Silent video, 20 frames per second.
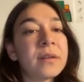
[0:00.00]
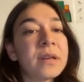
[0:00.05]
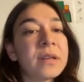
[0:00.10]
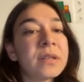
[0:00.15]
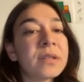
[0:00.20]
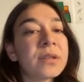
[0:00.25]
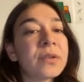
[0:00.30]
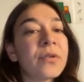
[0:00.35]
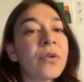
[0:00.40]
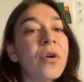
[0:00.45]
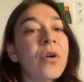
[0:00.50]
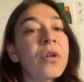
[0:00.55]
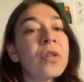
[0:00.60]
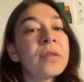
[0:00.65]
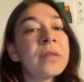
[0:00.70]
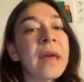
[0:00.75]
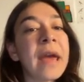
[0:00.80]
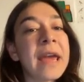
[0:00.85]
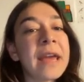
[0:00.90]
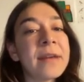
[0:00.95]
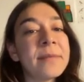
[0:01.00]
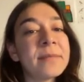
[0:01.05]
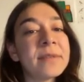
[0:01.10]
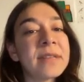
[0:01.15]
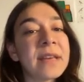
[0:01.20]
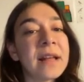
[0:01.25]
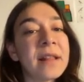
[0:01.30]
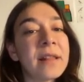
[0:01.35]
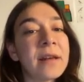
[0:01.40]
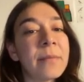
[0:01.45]
The scroll
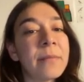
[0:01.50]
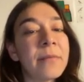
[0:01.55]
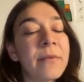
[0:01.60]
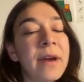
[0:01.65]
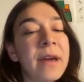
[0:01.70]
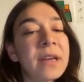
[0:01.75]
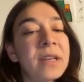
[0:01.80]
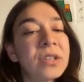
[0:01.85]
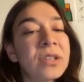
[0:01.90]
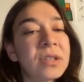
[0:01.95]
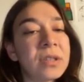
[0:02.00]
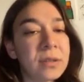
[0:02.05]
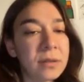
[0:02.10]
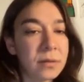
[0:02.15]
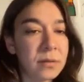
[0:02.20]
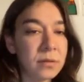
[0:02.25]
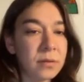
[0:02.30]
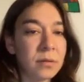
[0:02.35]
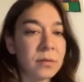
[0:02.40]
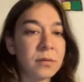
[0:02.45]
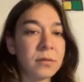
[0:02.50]
names celebrations